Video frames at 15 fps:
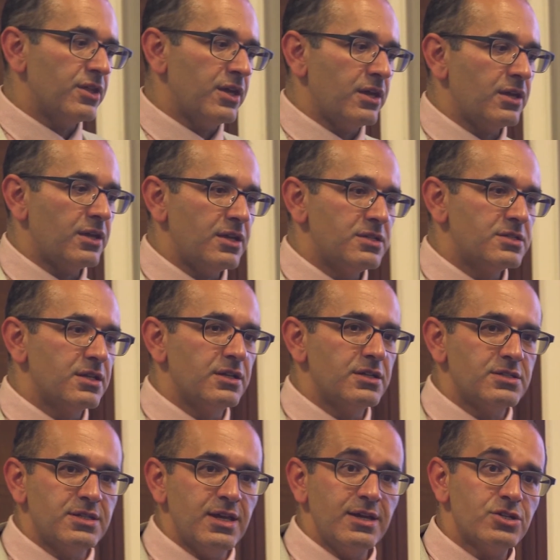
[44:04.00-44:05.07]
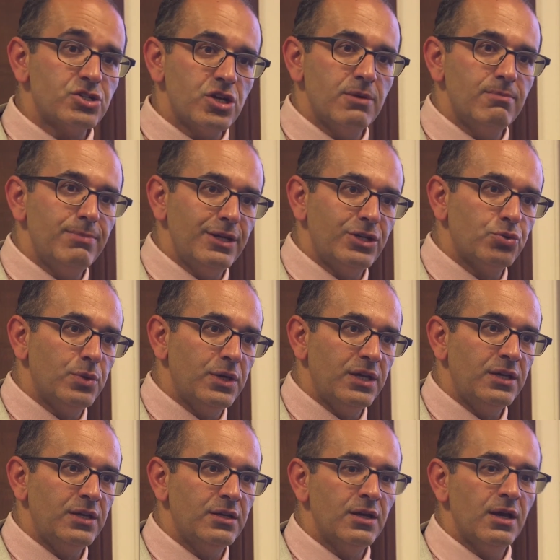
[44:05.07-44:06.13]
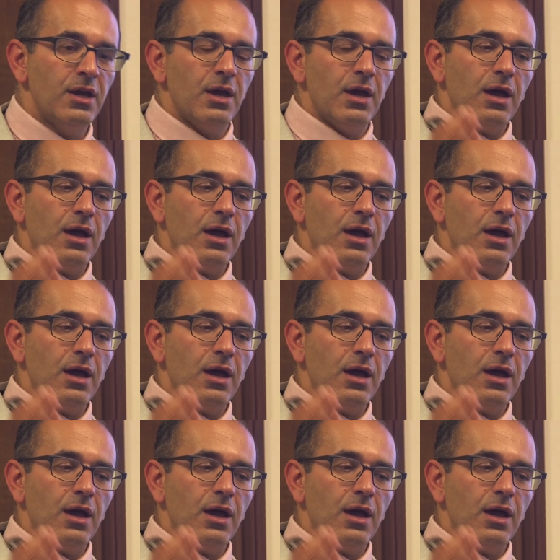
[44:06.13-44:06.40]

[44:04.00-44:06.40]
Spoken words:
think, is the distinction between